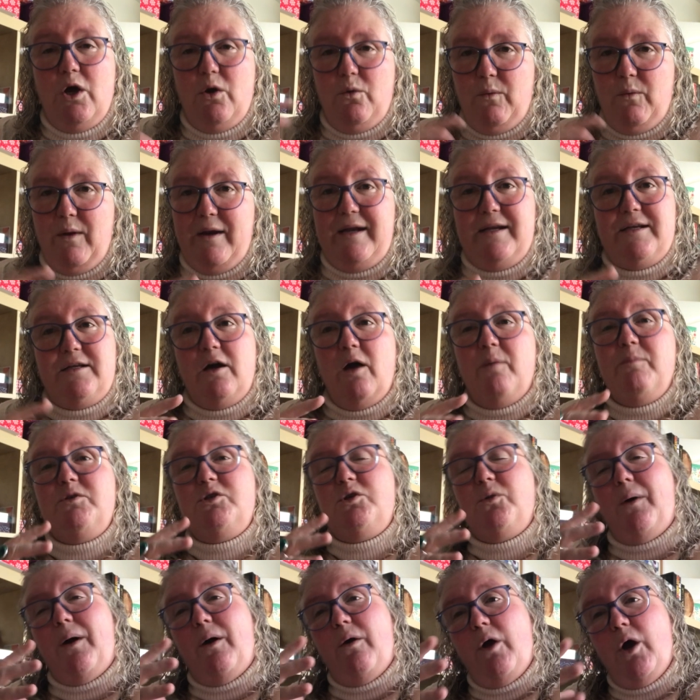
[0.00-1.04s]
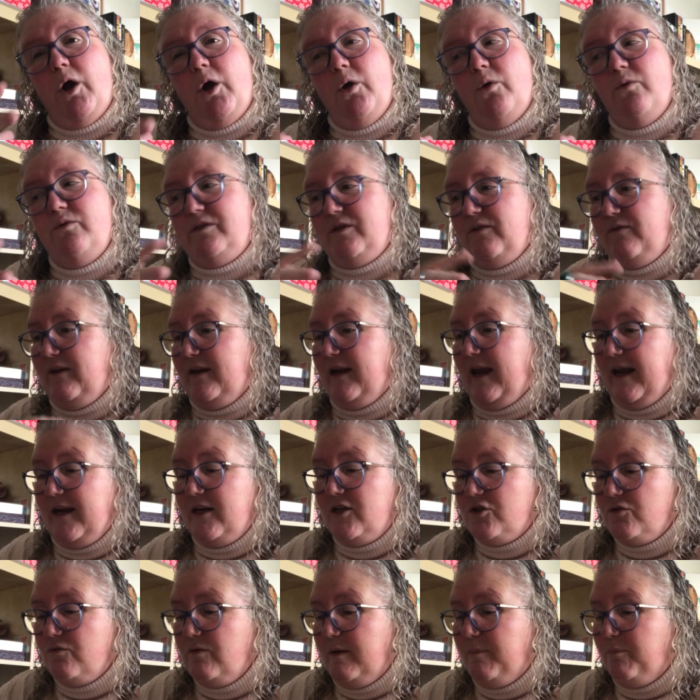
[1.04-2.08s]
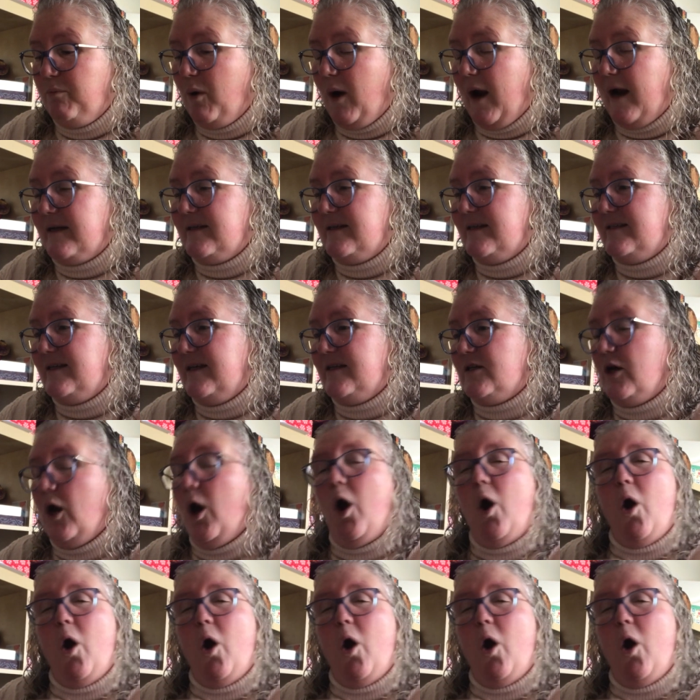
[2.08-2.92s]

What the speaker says: when it comes to our own divinatory practices,